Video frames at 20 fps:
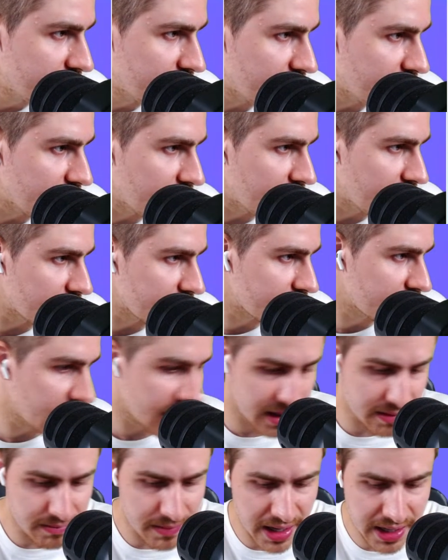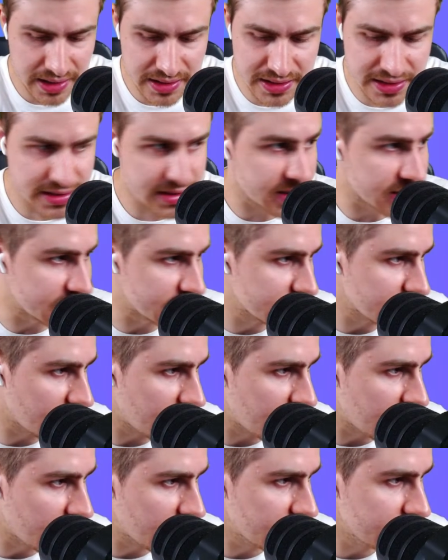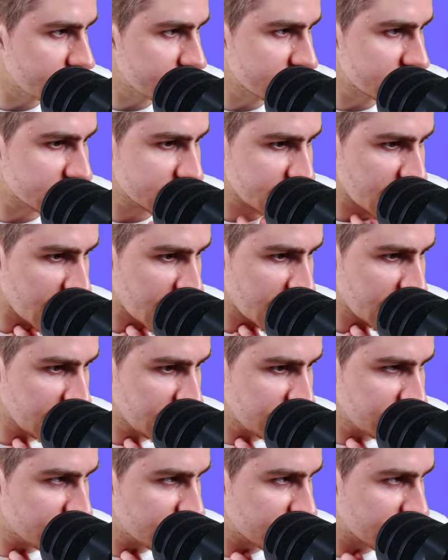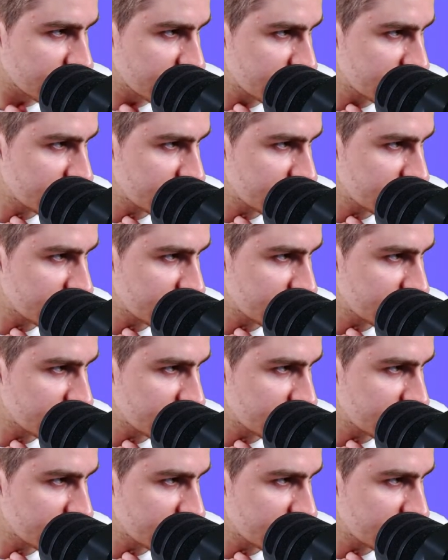Can I make this in time? Save.